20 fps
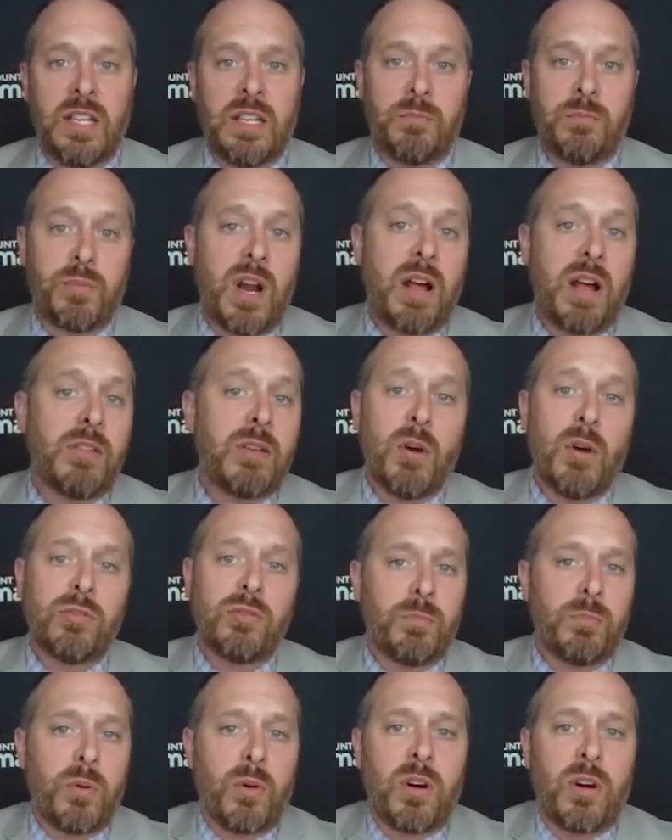and probably
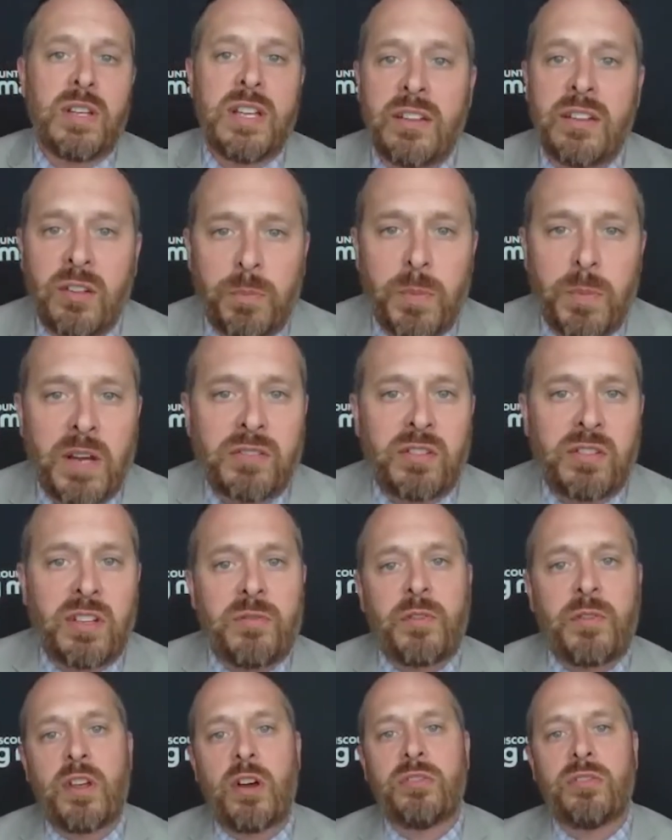most importantly,
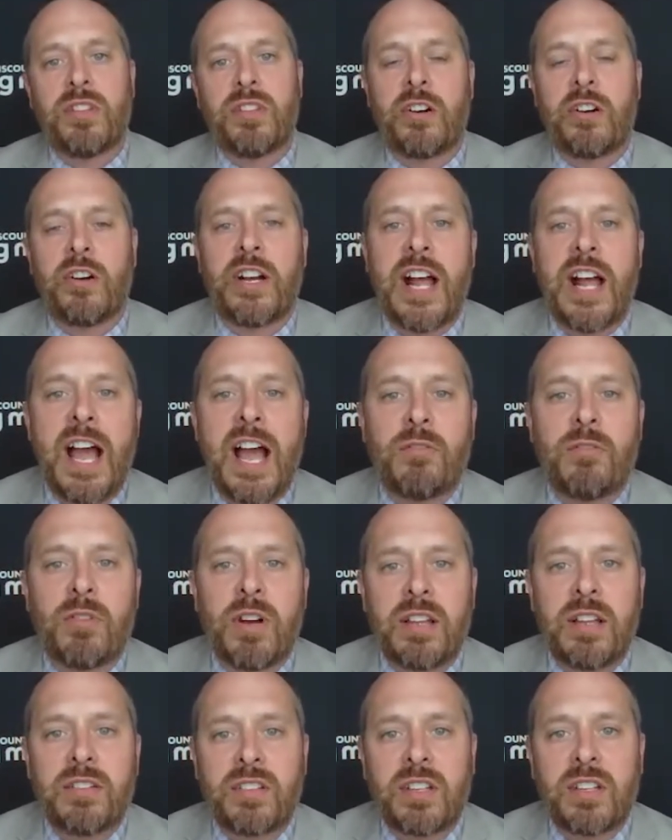especially for those that are at high
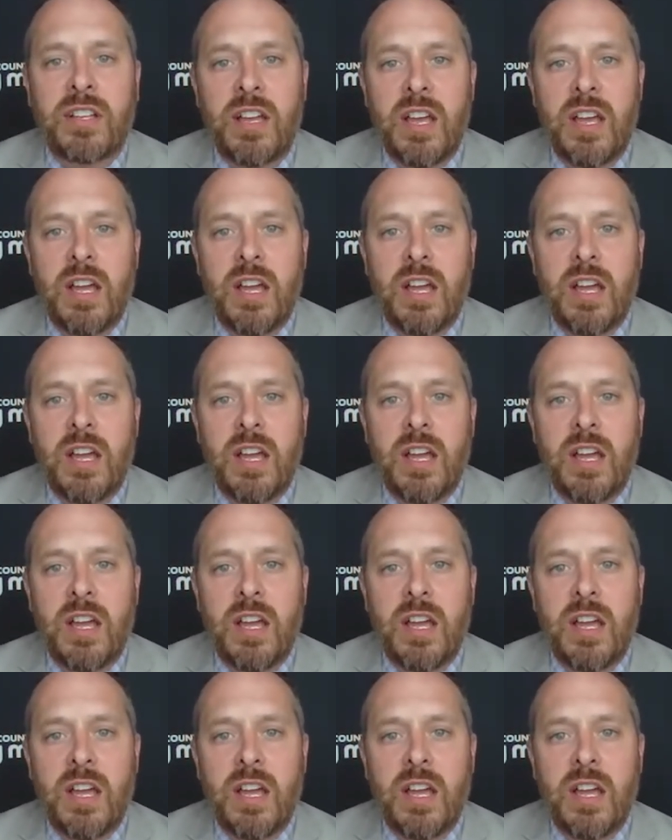risk,